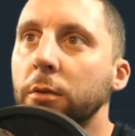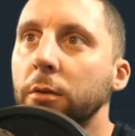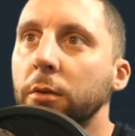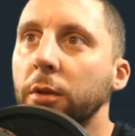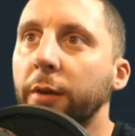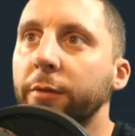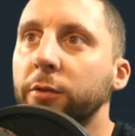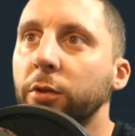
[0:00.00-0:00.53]

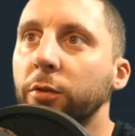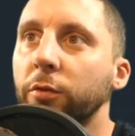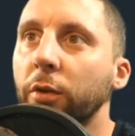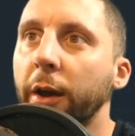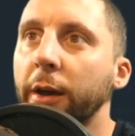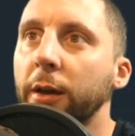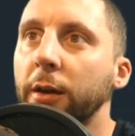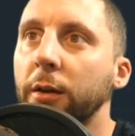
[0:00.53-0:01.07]
left to
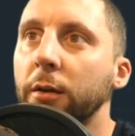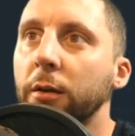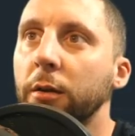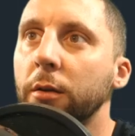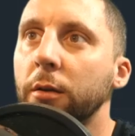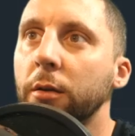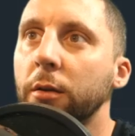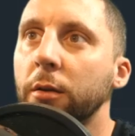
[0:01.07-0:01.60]
right.
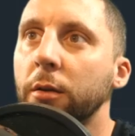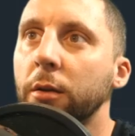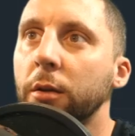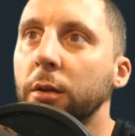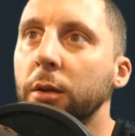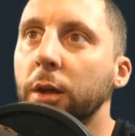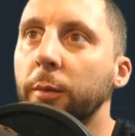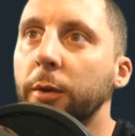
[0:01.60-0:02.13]

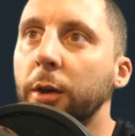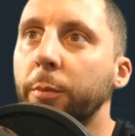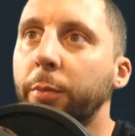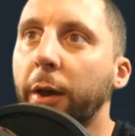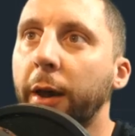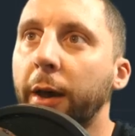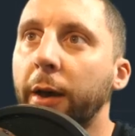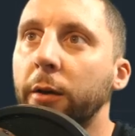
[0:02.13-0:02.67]
Give me a
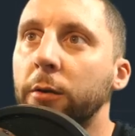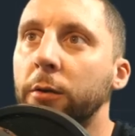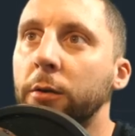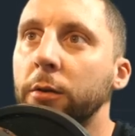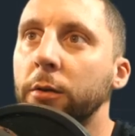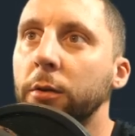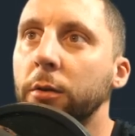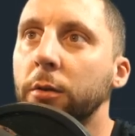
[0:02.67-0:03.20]
panel
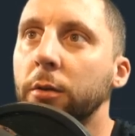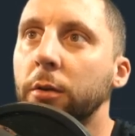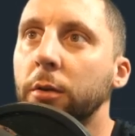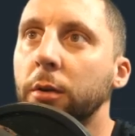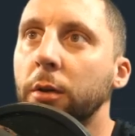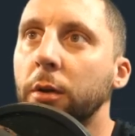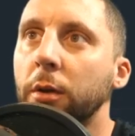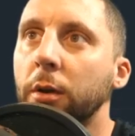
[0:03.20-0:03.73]

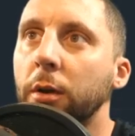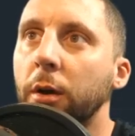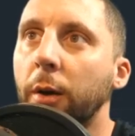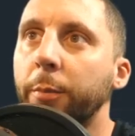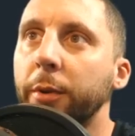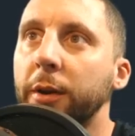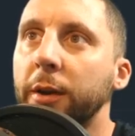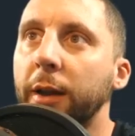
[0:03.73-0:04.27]

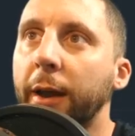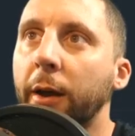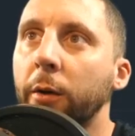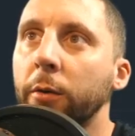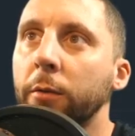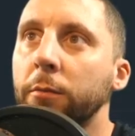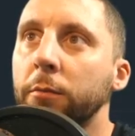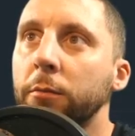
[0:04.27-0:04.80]
up and down.